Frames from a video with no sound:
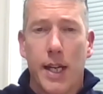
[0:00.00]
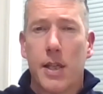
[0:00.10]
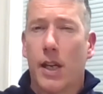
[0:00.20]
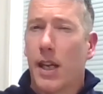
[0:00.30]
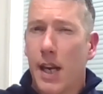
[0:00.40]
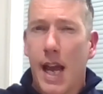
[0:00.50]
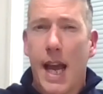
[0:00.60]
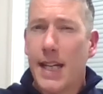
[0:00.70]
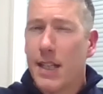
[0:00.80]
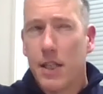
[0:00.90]
It's like an
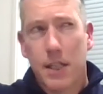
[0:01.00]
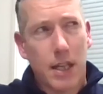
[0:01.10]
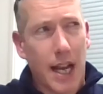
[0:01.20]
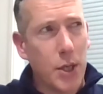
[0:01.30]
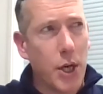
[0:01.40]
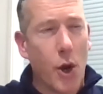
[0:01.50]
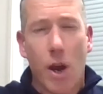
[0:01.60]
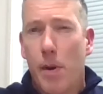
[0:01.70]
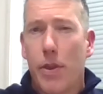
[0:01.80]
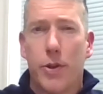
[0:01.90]

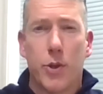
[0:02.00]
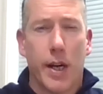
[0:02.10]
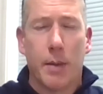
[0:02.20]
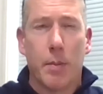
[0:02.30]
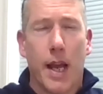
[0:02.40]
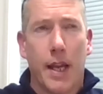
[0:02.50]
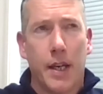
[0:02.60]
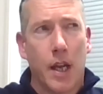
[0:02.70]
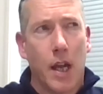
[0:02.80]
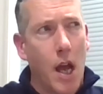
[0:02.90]
8/9 month training plan,